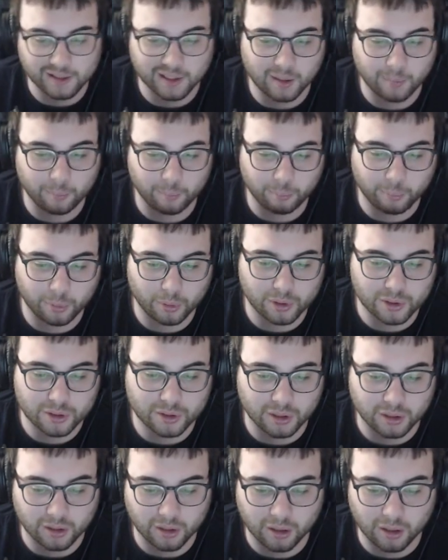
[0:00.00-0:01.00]
kind of
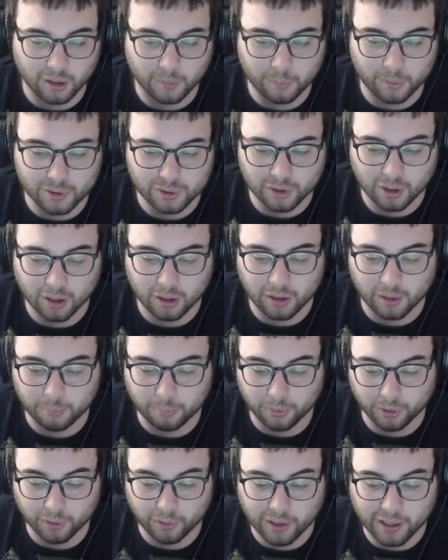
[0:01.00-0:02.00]
push on and
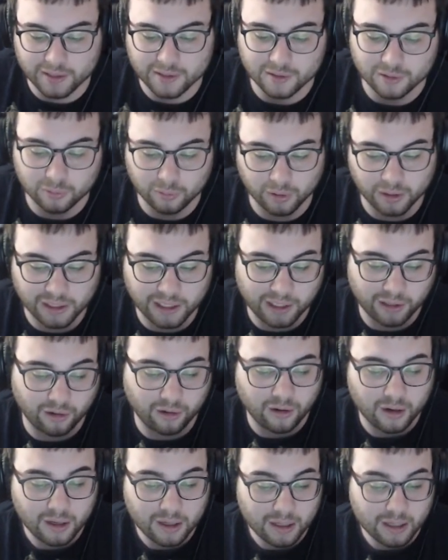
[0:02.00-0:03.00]
progress through the
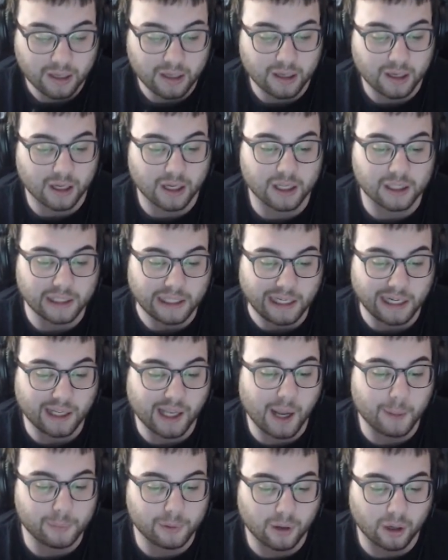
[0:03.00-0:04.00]
year leading
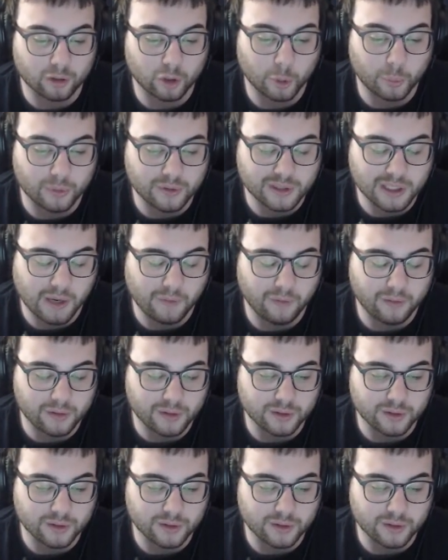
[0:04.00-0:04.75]
up to October 7th.